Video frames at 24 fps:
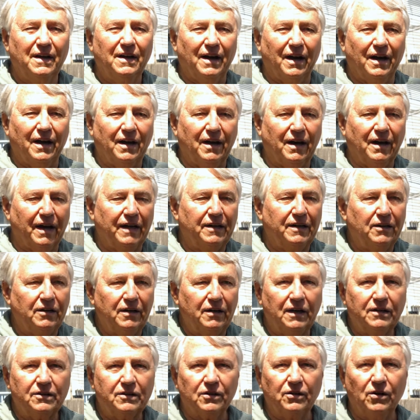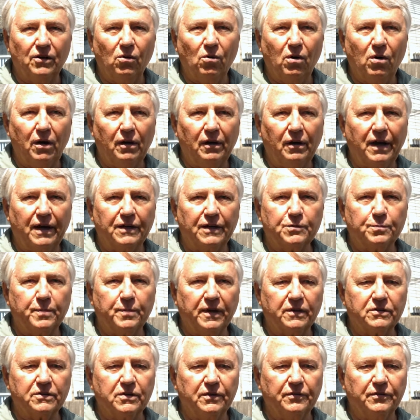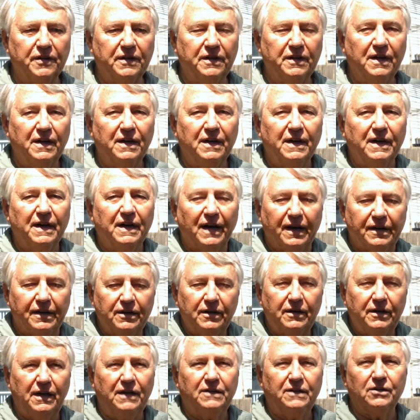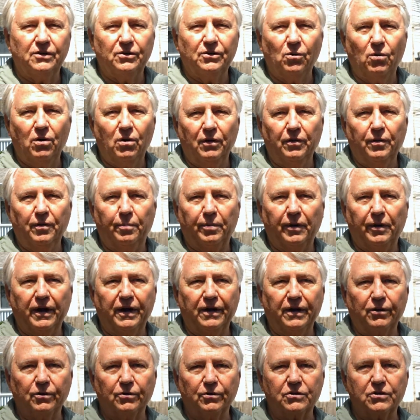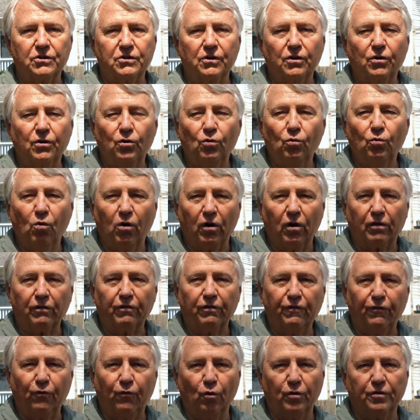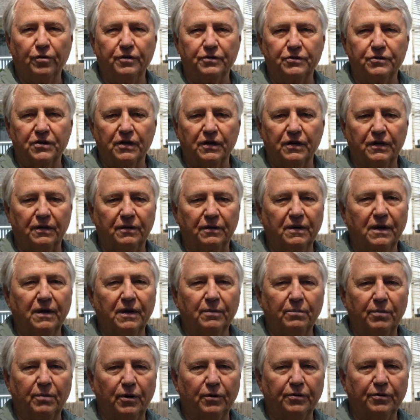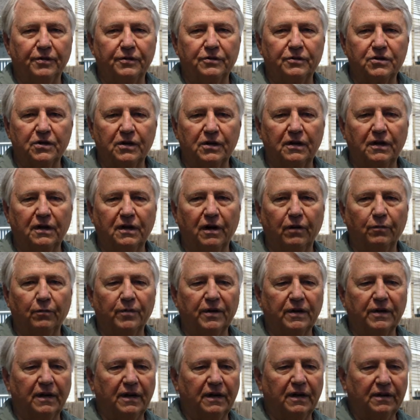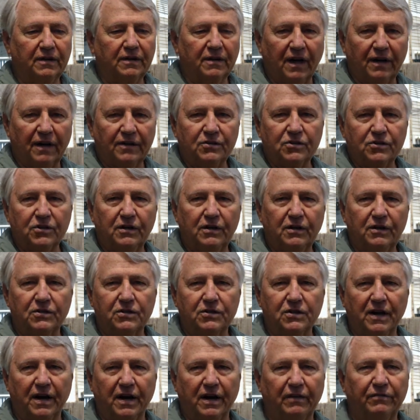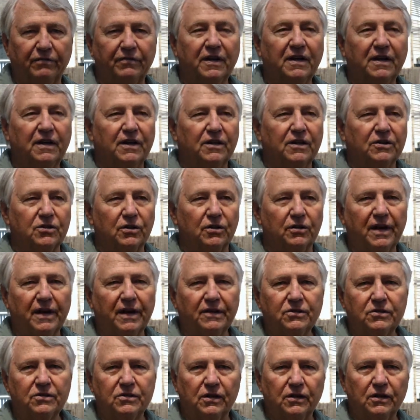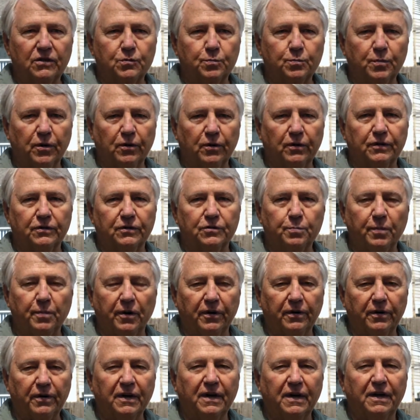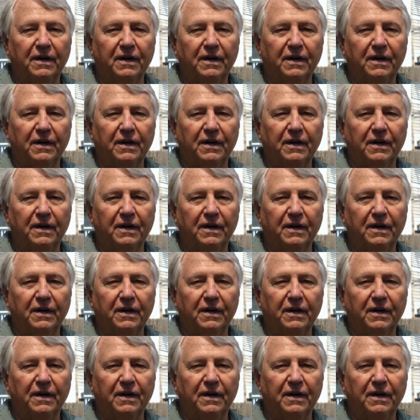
and you need to know all aspects of it, and you need to know all the players who work for the city, both in city government and on city staff. So that's the experience part.